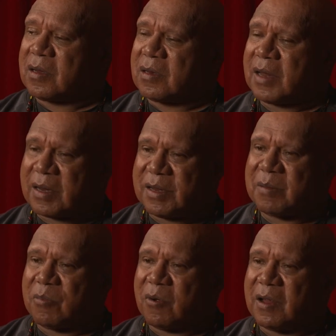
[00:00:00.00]
"That's
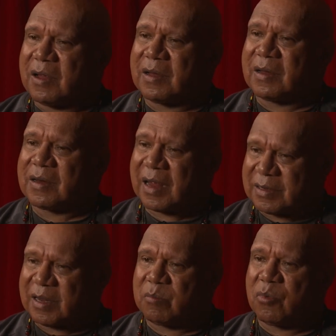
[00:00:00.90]
him, boy. That's
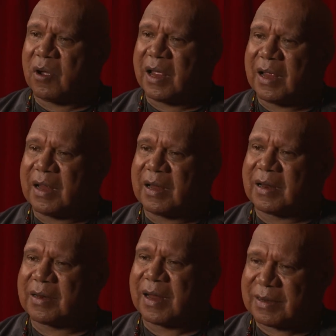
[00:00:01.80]
him, boy.
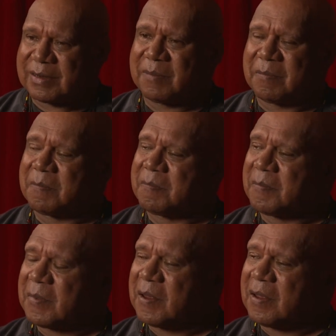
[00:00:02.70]
That's him."
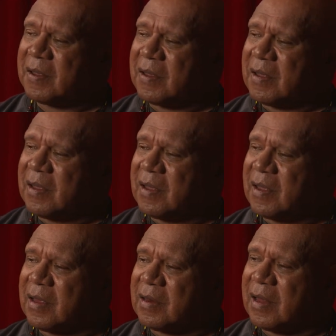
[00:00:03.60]

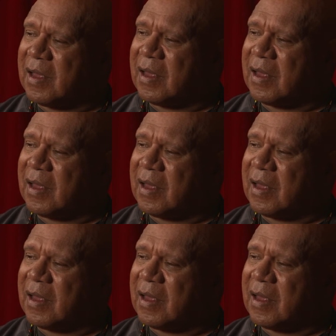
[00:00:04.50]
And